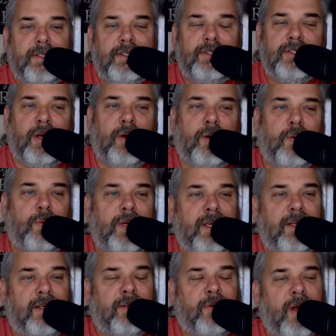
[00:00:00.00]
So we
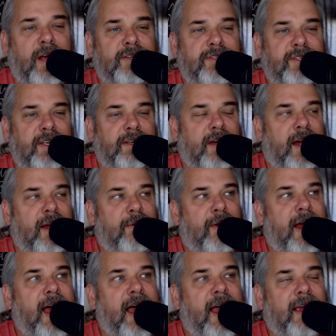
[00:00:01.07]
crossed into
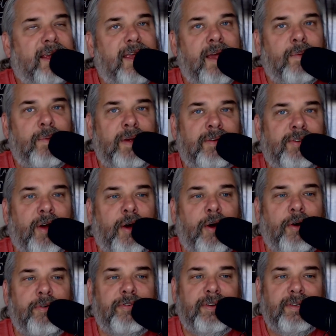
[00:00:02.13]
Iraq and we
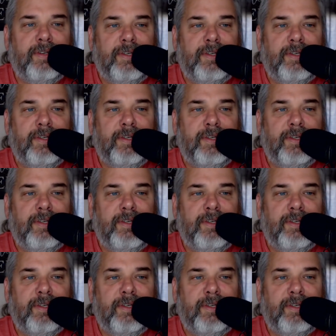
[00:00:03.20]
drove,